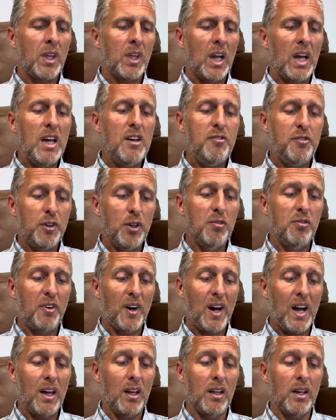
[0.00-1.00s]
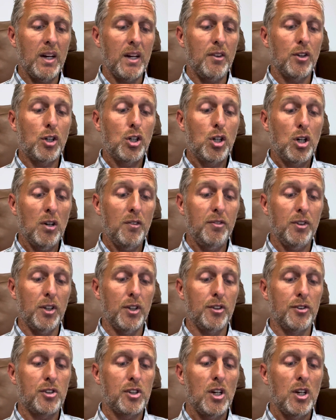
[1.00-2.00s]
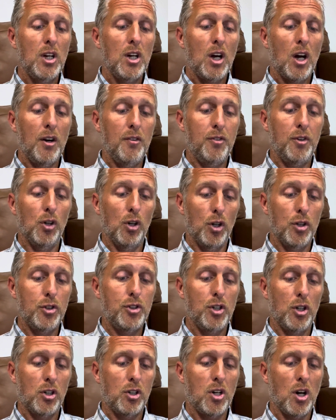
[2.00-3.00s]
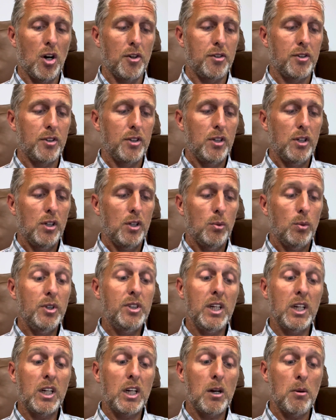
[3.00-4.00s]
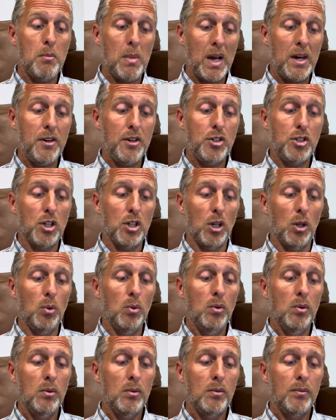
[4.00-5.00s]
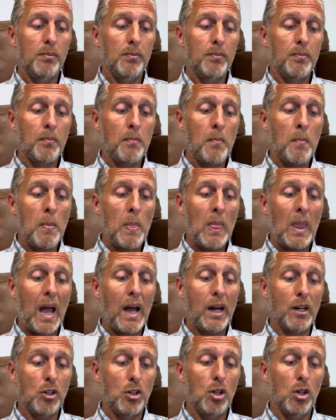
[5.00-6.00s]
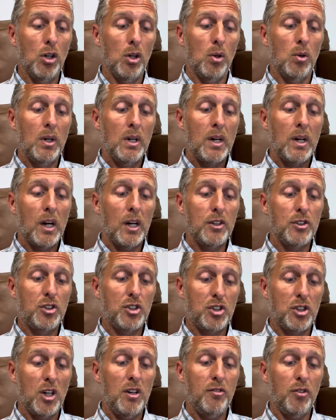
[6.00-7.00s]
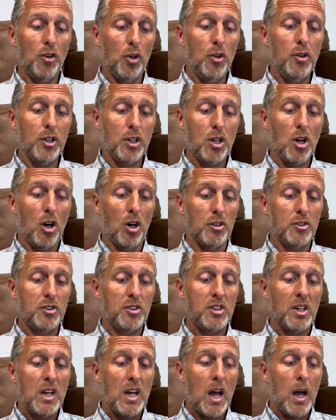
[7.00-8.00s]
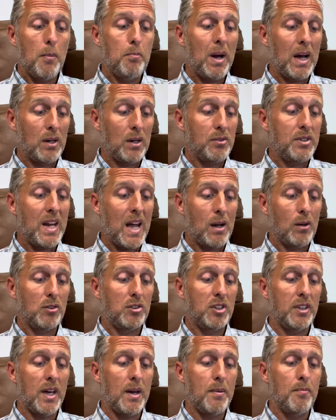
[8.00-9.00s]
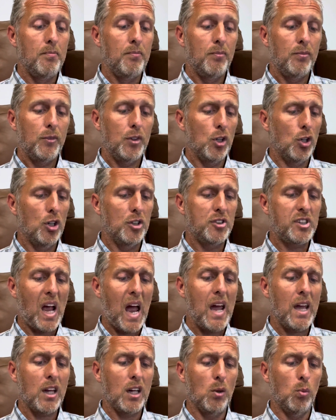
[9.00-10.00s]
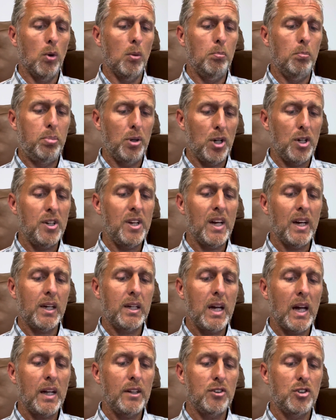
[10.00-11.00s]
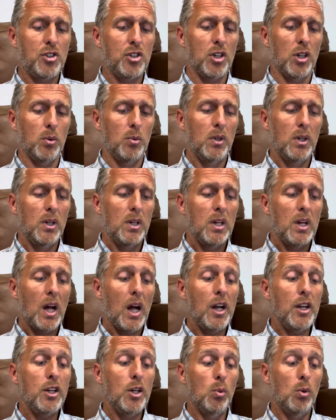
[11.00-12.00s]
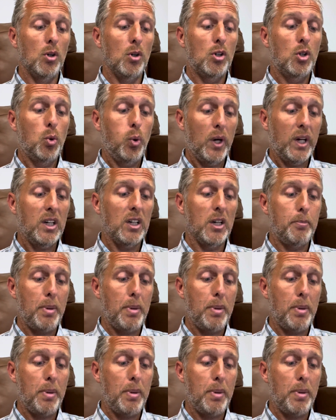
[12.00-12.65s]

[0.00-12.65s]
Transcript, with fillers: if you violate the covenant of the Lord your God, which he commanded you, and go and serve other gods and bow down to them. The Lord's anger will burn against you, and you will quickly